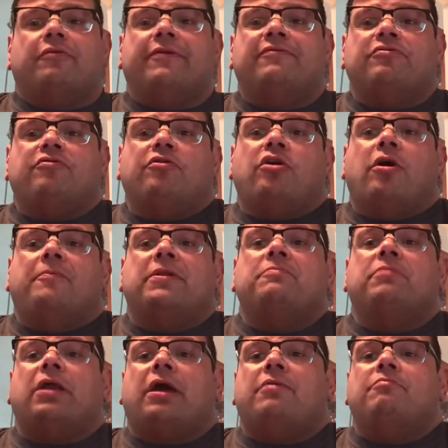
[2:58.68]
already open,
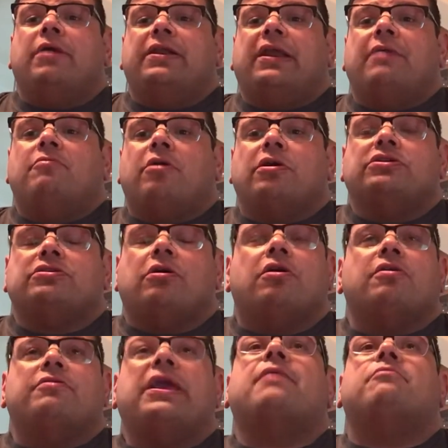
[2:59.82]
but on Monday, March
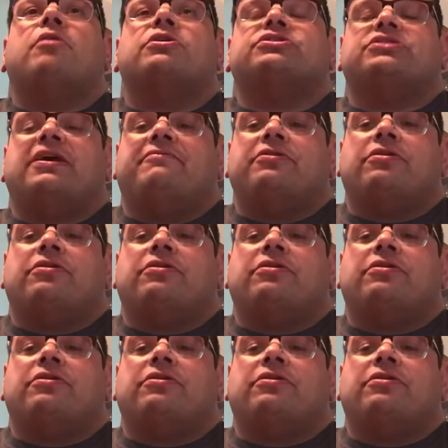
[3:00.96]
7th,